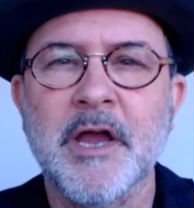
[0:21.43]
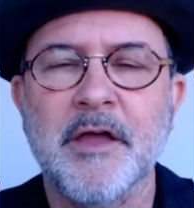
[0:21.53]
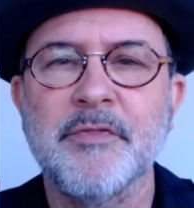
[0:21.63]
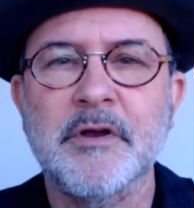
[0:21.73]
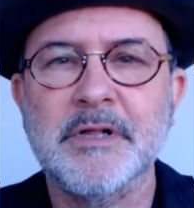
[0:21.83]

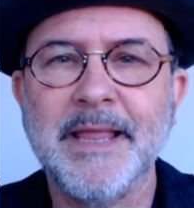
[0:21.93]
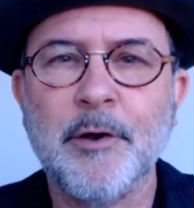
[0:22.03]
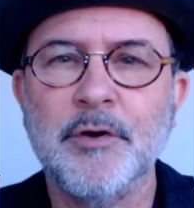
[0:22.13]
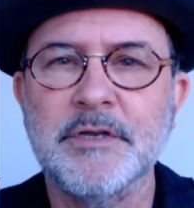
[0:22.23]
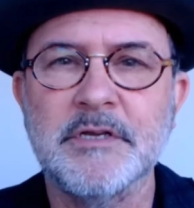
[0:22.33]
and the
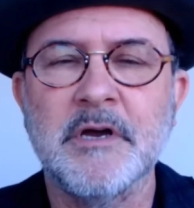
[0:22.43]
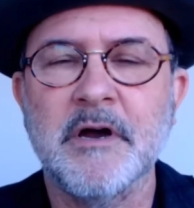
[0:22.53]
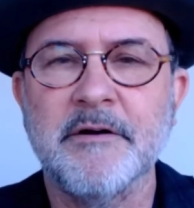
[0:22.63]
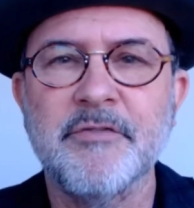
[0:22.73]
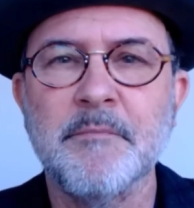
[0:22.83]
clarity
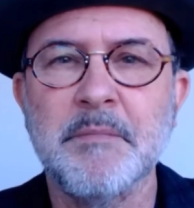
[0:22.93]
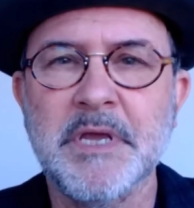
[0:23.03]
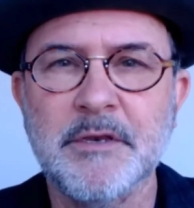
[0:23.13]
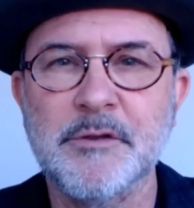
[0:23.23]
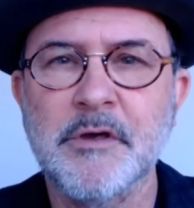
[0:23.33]
of the
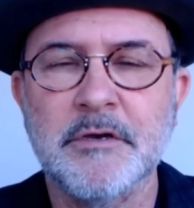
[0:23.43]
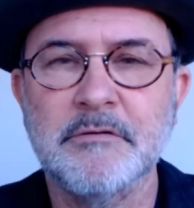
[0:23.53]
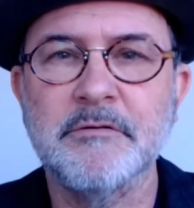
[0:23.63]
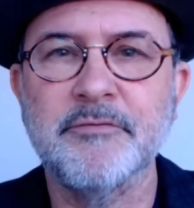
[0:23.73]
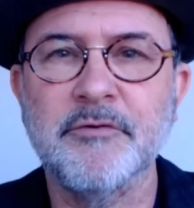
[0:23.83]
means to
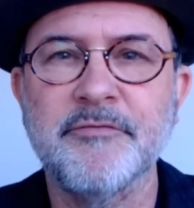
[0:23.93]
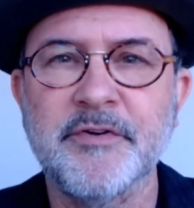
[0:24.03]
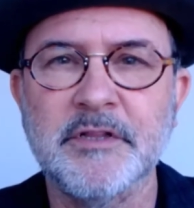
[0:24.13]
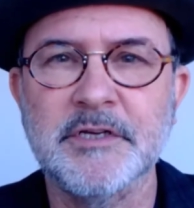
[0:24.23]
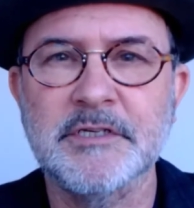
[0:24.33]

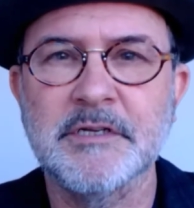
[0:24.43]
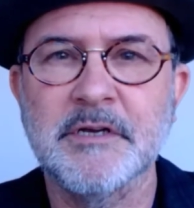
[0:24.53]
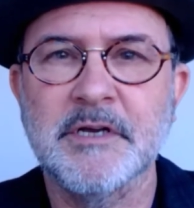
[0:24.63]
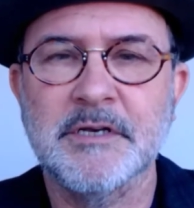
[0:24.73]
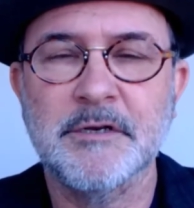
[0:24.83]
fulfill it,
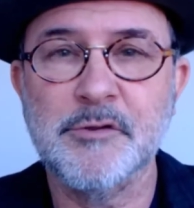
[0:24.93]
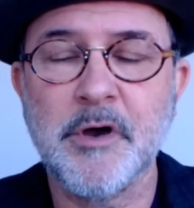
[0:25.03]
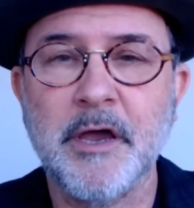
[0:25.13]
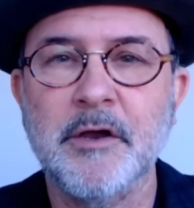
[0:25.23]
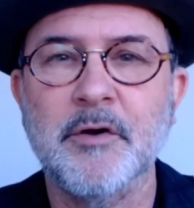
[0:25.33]

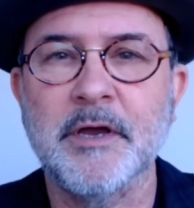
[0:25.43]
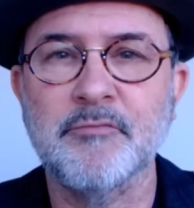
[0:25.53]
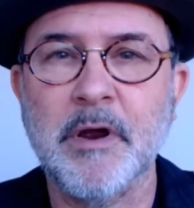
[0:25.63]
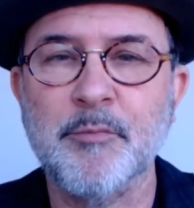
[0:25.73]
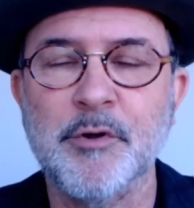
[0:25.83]
desire and
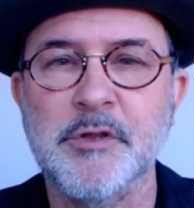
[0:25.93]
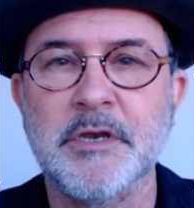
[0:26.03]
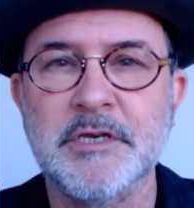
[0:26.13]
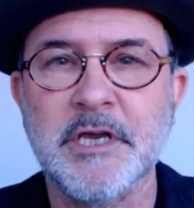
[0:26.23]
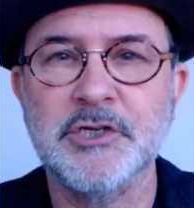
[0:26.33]

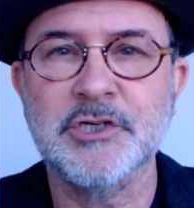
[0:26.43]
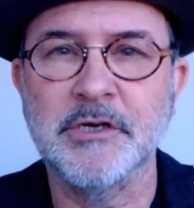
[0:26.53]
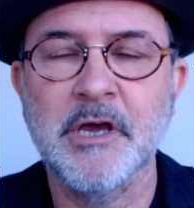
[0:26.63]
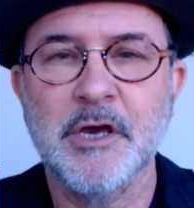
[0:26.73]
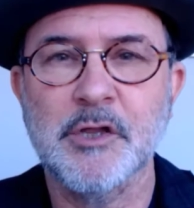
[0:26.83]
representation,
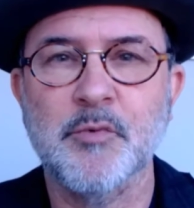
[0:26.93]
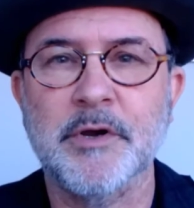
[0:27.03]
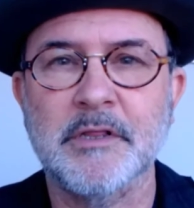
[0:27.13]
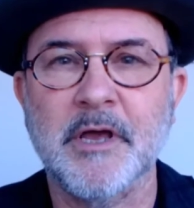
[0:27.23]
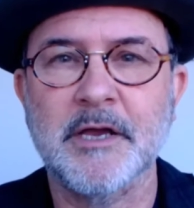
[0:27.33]
is what
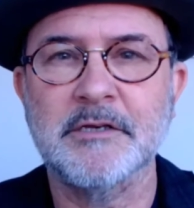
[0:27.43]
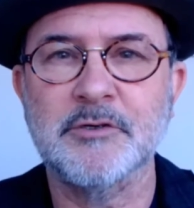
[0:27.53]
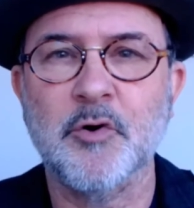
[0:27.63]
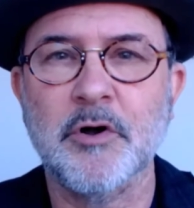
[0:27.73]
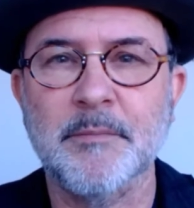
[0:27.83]
I'd like to
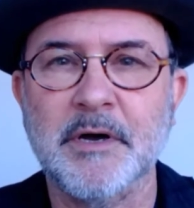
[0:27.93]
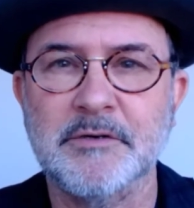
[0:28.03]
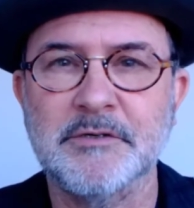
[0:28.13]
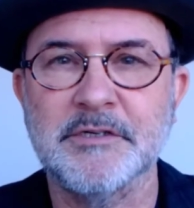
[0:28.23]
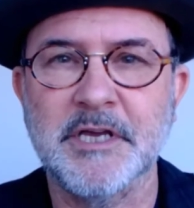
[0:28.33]
talk
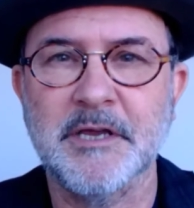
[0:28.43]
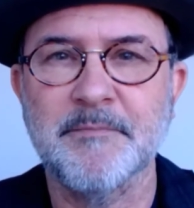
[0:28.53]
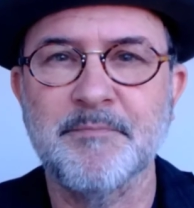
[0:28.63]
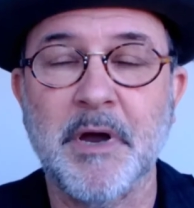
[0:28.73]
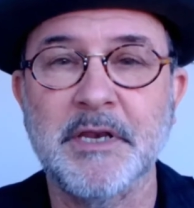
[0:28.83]
about today.
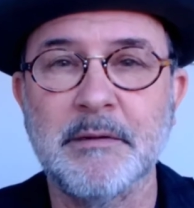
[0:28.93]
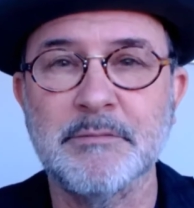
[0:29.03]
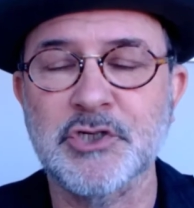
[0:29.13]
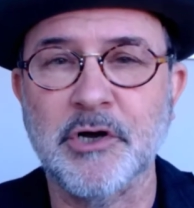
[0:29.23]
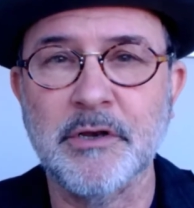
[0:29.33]
My name's
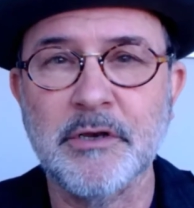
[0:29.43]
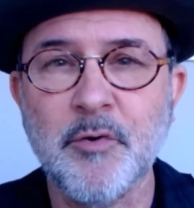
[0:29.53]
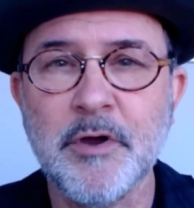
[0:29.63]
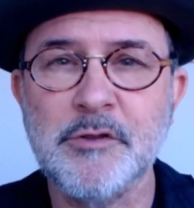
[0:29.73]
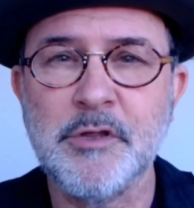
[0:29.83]
John
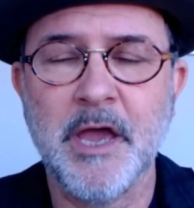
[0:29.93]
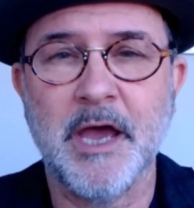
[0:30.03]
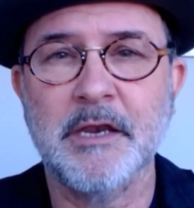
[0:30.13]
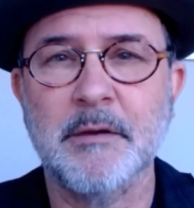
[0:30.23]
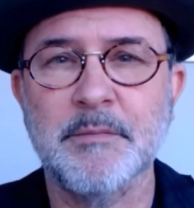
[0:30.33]
Noyes,
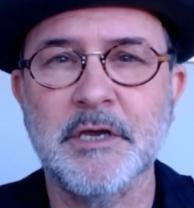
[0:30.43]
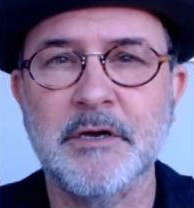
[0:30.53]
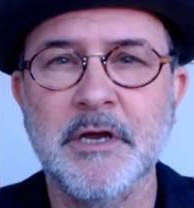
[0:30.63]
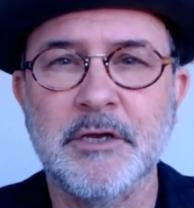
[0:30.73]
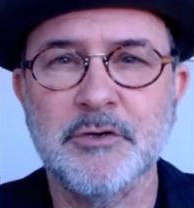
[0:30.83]
and I'm
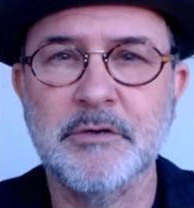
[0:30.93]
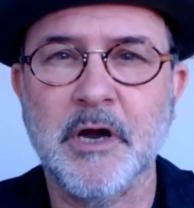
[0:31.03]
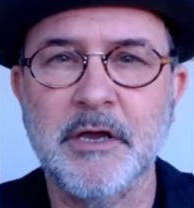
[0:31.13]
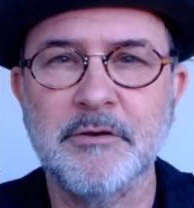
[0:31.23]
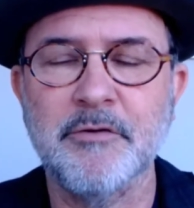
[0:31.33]
here to
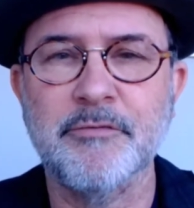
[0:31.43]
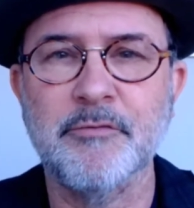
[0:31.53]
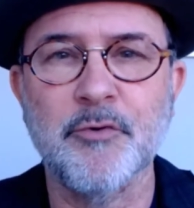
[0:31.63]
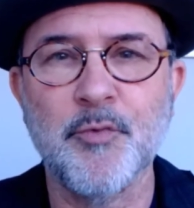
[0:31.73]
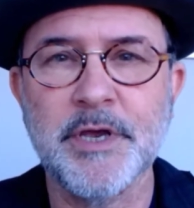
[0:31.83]
guide you through
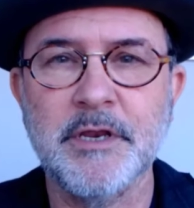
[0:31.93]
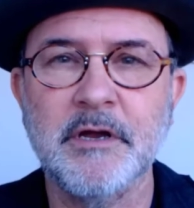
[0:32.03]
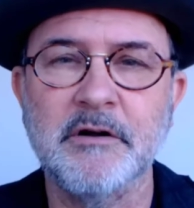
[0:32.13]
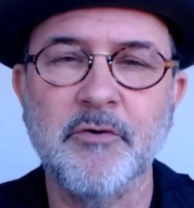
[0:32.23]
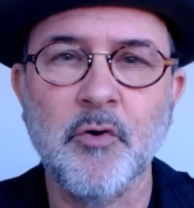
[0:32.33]
the reading
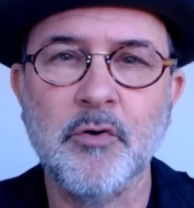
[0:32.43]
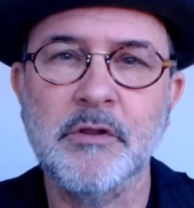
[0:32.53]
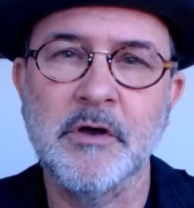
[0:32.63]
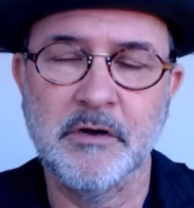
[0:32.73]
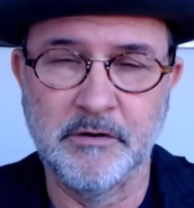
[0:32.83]
of all
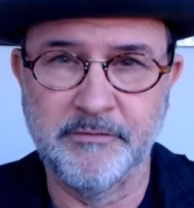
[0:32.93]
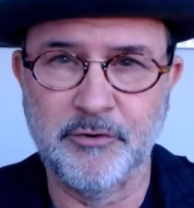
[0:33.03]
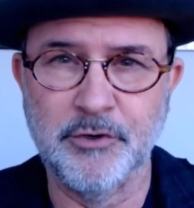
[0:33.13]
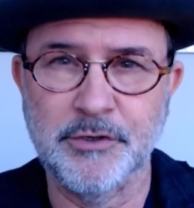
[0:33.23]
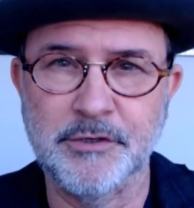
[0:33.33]
of
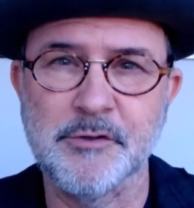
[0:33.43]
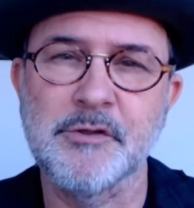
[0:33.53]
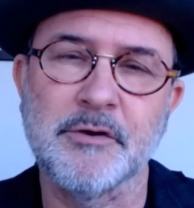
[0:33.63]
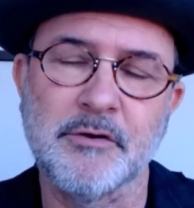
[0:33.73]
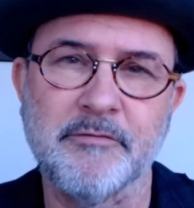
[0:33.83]
Goethe's
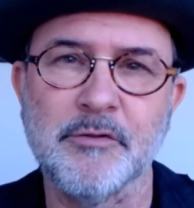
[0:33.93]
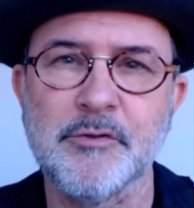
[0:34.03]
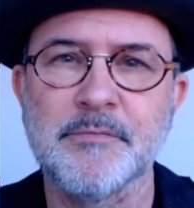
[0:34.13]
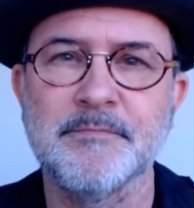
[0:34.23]
novels.